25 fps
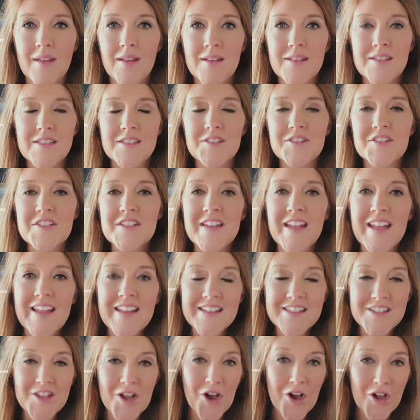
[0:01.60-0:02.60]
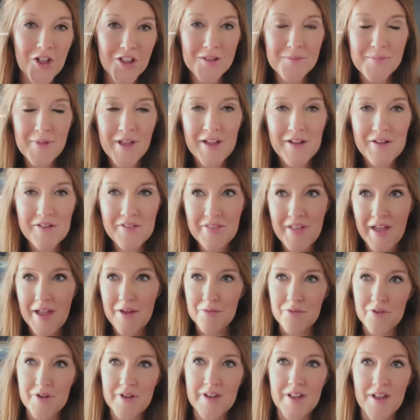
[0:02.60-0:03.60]
So today is all about
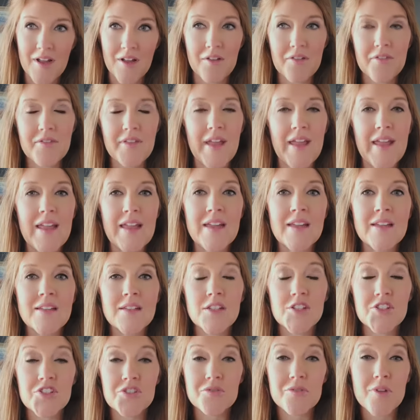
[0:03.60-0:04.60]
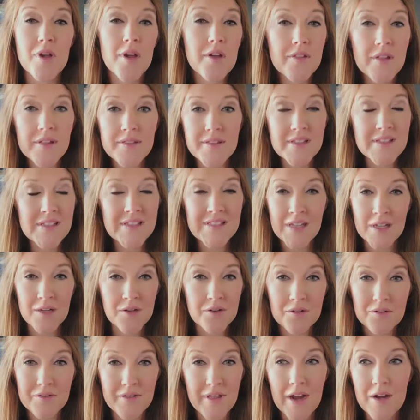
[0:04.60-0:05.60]
thyroid health. And did you know that the
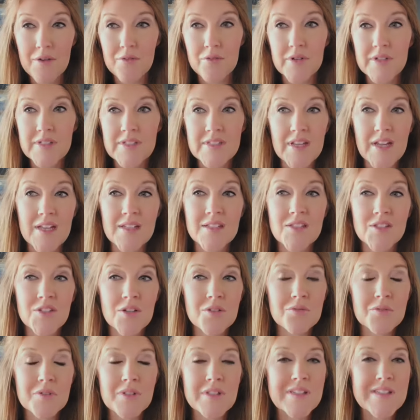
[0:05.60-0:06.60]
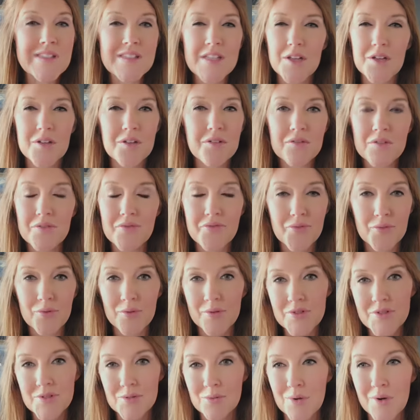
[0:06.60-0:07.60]
standard thyroid tests don't really tell you the full
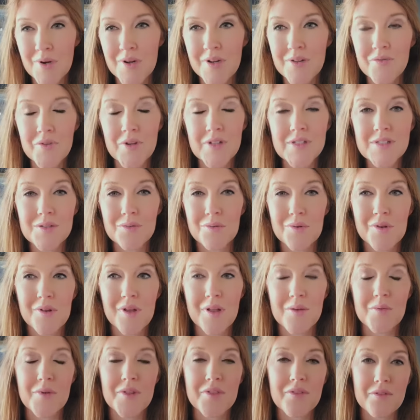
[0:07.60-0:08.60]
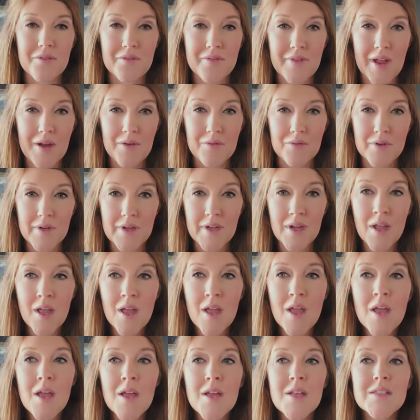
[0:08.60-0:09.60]
story of what's going on with your thyroid?
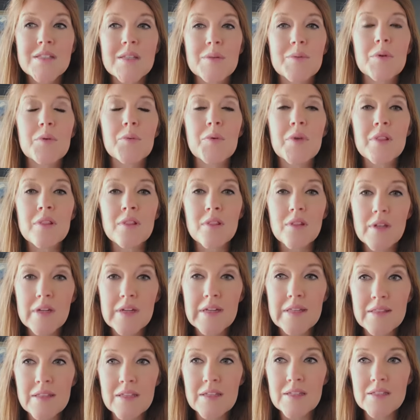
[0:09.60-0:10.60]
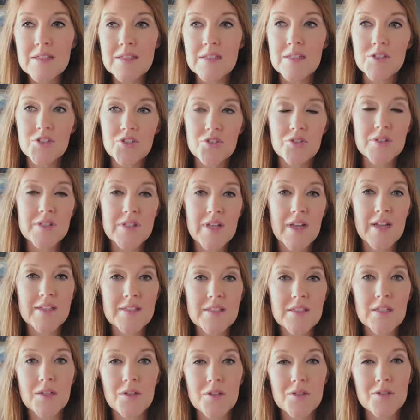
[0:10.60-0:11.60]
So when we look at the essential tests
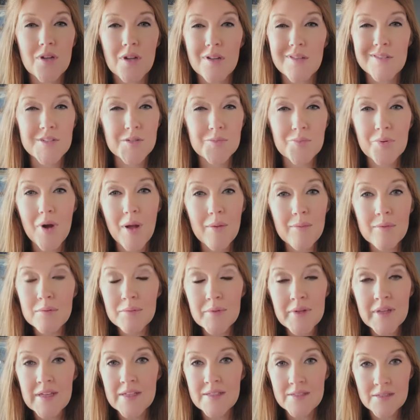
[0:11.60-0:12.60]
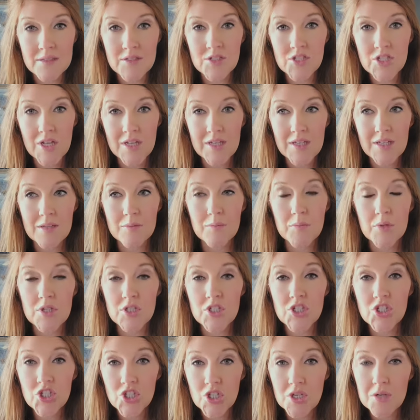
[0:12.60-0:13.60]
that your doctor probably isn't checking but
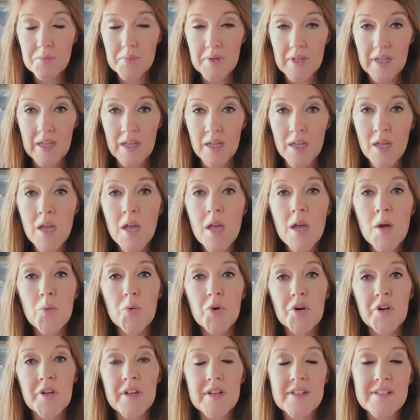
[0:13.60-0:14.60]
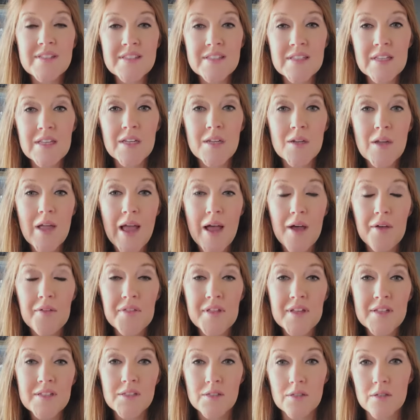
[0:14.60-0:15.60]
should be, we're going to see how
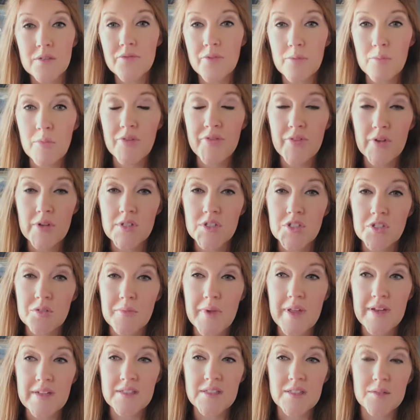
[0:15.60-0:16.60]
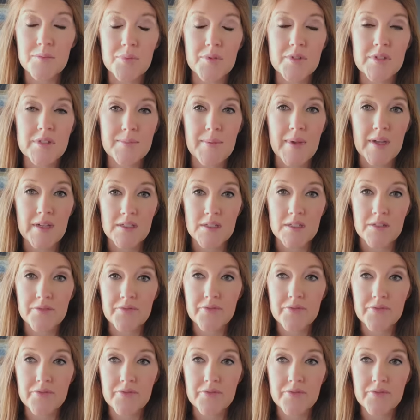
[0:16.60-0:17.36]
things look from a functional medicine perspective.